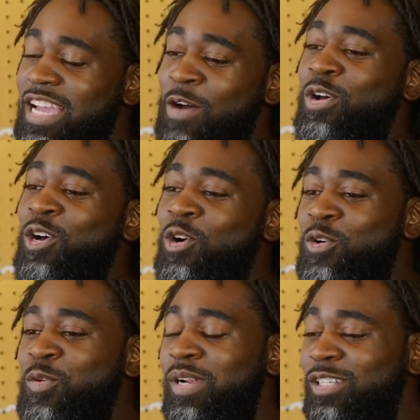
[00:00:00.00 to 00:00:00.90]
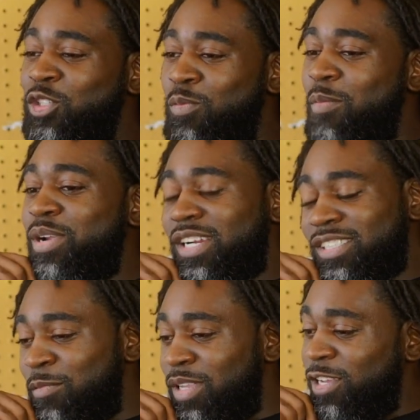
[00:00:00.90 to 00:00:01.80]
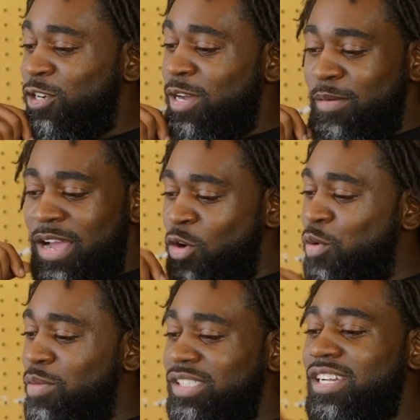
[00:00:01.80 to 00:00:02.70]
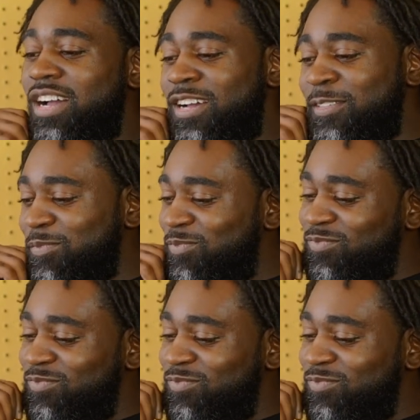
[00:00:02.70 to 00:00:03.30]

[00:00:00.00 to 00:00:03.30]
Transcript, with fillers: I went home and I told my parents, I'm like, yo, I, I quit my job,